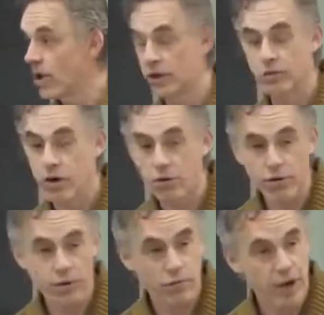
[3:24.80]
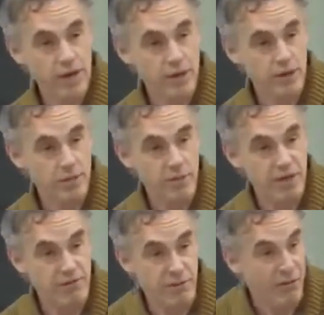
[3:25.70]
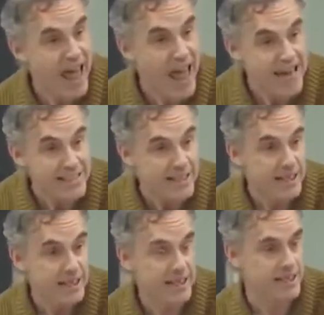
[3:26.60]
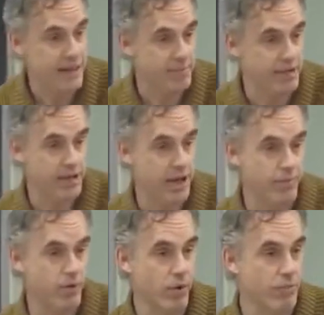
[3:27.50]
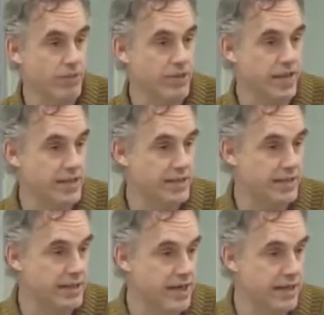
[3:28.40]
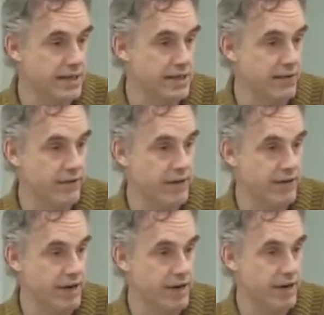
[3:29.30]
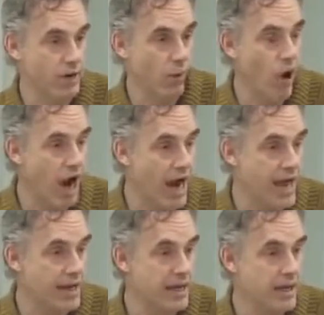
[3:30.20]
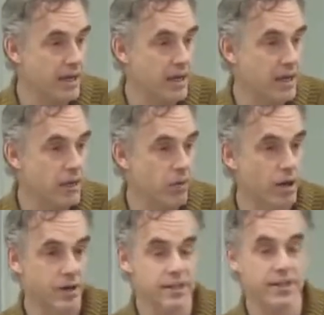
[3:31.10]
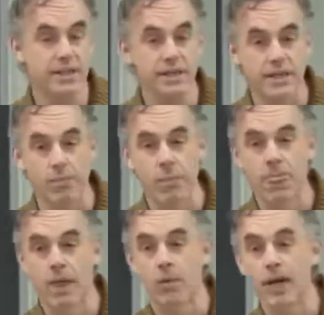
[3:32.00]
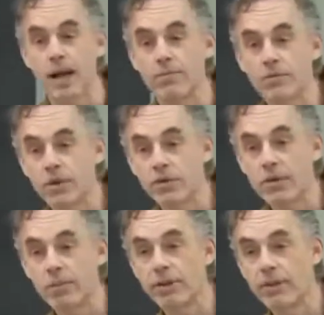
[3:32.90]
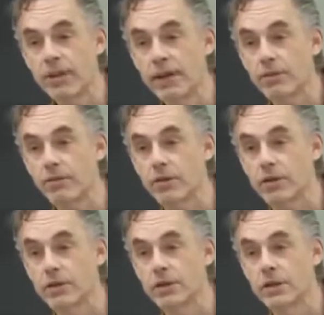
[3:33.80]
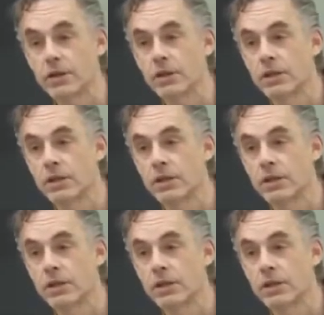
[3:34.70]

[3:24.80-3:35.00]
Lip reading: Well, you know that wages have been flat, except in the upper 1% since 1973. Why? Well, it's easy. What happens when you double the labor force?